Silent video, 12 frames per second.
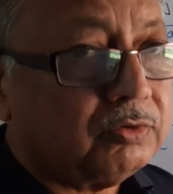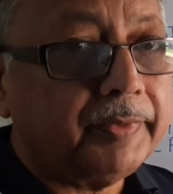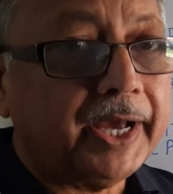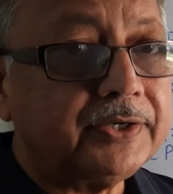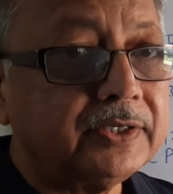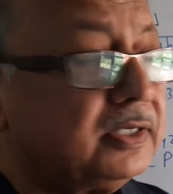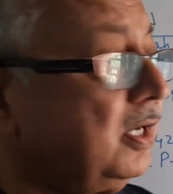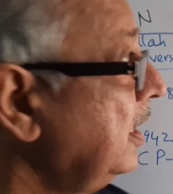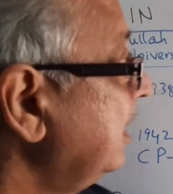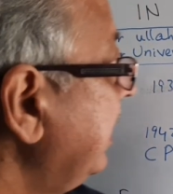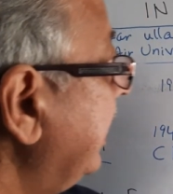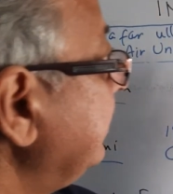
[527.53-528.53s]
matter,
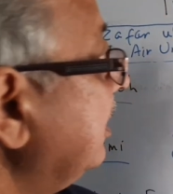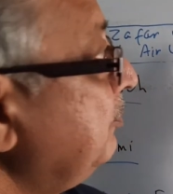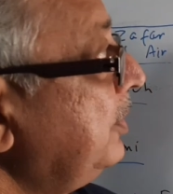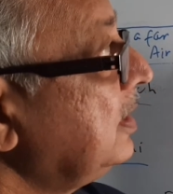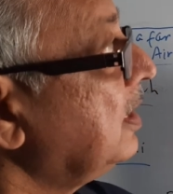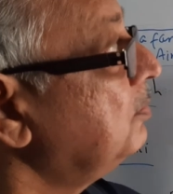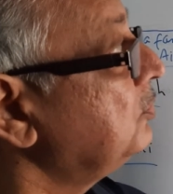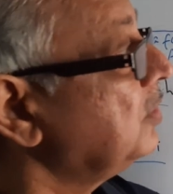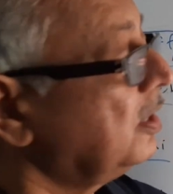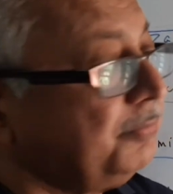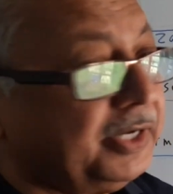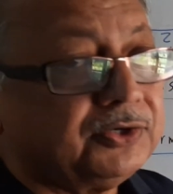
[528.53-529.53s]
and then we'll come to
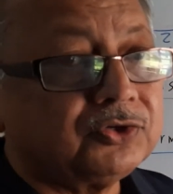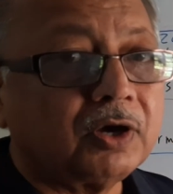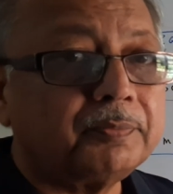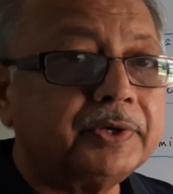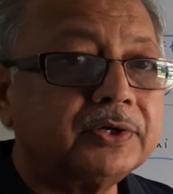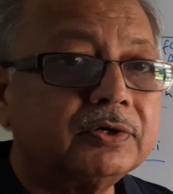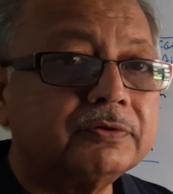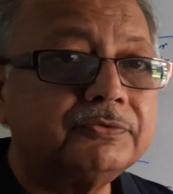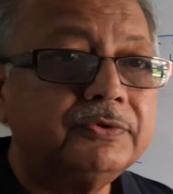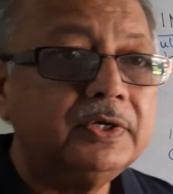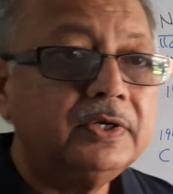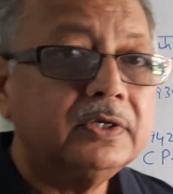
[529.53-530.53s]
our main topic of
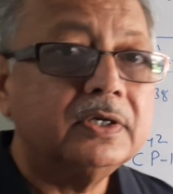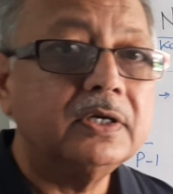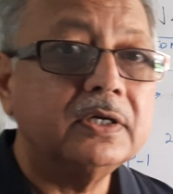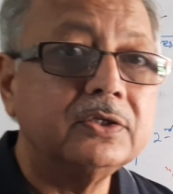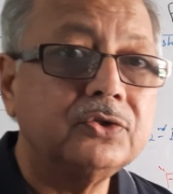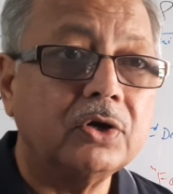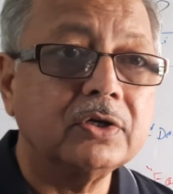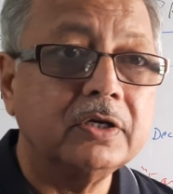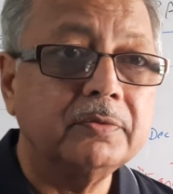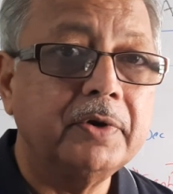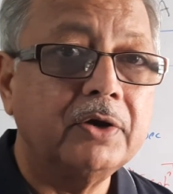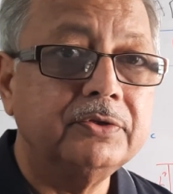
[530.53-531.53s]
talking
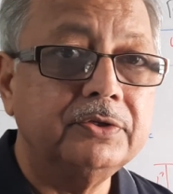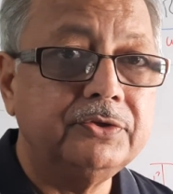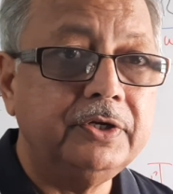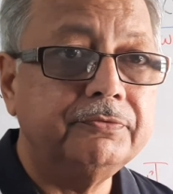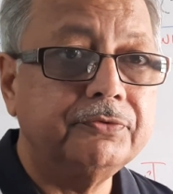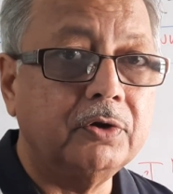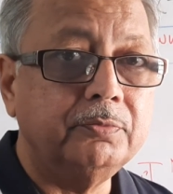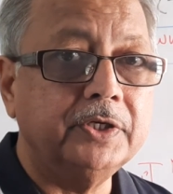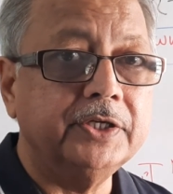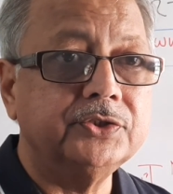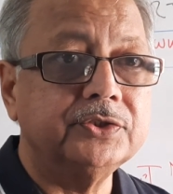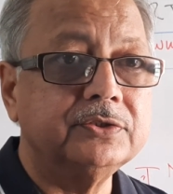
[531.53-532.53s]
about the three
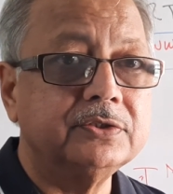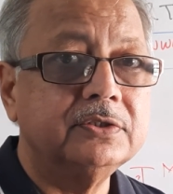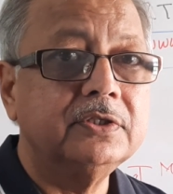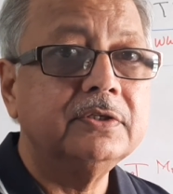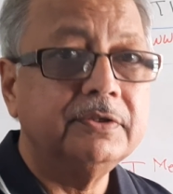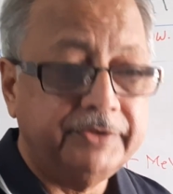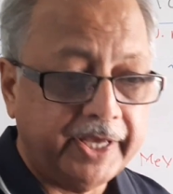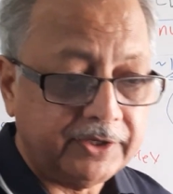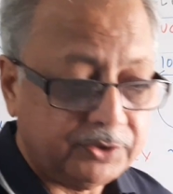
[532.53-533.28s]
formulations. Thank